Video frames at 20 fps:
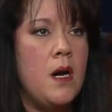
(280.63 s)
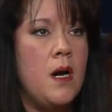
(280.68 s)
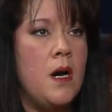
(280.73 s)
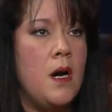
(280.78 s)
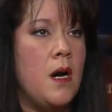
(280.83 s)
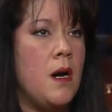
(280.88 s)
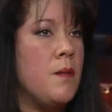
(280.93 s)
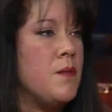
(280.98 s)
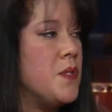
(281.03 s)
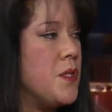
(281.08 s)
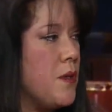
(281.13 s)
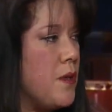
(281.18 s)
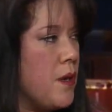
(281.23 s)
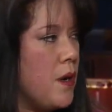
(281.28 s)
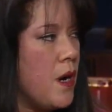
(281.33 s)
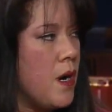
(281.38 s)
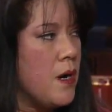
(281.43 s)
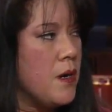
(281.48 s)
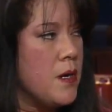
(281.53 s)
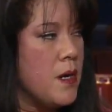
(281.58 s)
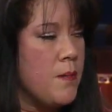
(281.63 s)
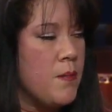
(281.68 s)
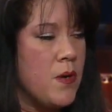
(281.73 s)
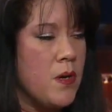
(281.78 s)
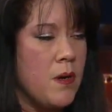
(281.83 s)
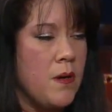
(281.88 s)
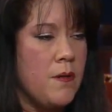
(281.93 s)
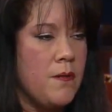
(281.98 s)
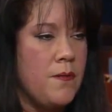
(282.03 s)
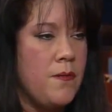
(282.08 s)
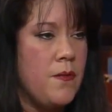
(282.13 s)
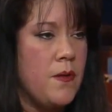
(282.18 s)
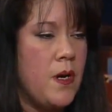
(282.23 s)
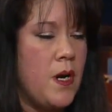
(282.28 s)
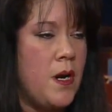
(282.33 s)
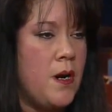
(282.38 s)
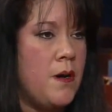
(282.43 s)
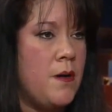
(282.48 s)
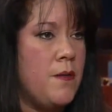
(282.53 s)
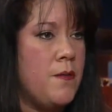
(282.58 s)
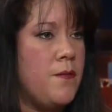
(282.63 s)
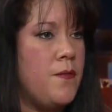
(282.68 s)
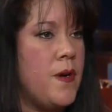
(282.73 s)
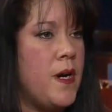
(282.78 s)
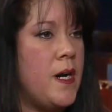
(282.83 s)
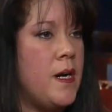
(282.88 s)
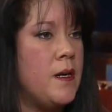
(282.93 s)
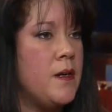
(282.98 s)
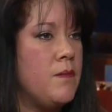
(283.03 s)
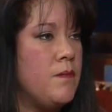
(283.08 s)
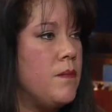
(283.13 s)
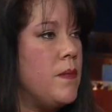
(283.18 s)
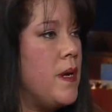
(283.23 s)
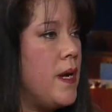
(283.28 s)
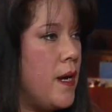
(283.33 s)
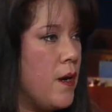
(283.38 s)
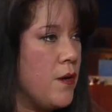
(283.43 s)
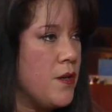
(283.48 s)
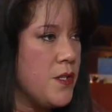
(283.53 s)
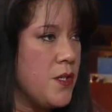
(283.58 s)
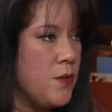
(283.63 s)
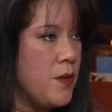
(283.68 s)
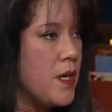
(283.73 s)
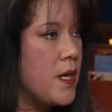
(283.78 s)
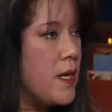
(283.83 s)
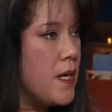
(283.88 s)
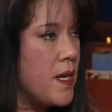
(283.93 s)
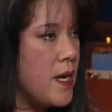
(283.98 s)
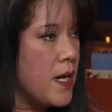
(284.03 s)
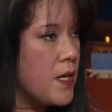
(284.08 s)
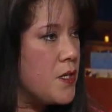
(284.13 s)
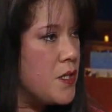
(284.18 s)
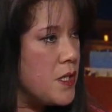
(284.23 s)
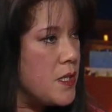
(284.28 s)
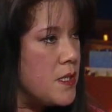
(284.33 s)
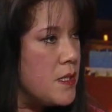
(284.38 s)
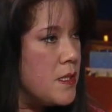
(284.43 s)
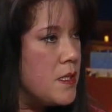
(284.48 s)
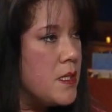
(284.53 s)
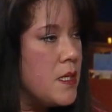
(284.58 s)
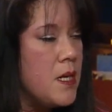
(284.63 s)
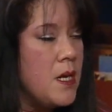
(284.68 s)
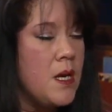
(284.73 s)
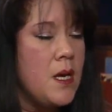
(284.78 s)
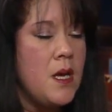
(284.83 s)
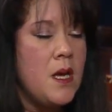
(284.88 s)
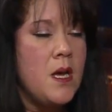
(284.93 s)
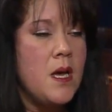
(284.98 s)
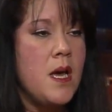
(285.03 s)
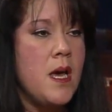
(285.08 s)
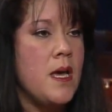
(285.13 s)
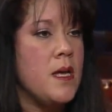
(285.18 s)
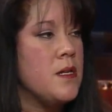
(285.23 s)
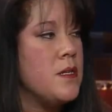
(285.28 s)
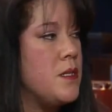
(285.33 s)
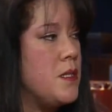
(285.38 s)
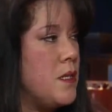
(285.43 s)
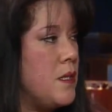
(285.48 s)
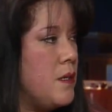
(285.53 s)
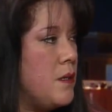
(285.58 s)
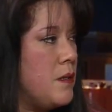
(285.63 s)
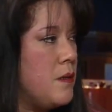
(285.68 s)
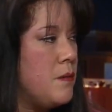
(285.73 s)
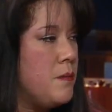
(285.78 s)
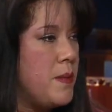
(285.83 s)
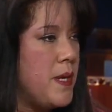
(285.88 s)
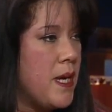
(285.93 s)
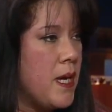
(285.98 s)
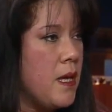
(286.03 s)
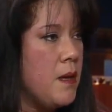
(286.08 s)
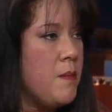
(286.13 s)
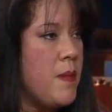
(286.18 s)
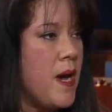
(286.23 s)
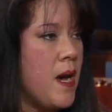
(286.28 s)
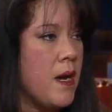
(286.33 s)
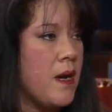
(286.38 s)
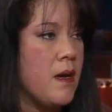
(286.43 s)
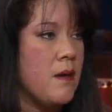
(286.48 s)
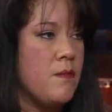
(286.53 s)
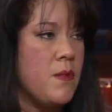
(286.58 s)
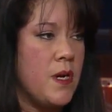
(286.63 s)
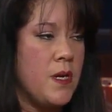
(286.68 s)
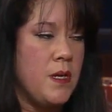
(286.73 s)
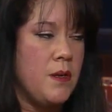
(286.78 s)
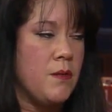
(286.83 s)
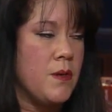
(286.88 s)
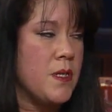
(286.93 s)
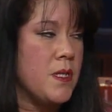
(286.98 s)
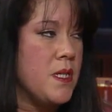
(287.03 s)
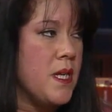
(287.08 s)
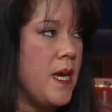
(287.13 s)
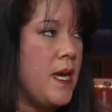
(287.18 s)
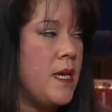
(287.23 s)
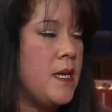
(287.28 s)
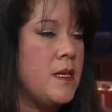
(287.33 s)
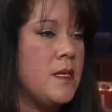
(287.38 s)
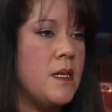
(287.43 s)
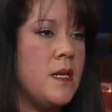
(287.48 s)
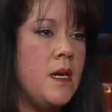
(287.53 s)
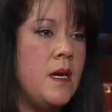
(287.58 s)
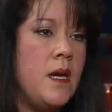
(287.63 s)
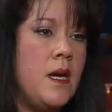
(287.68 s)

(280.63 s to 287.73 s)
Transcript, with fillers: Um, so there are a number of, of uh, Arizona connections. And to piggyback on what you were saying,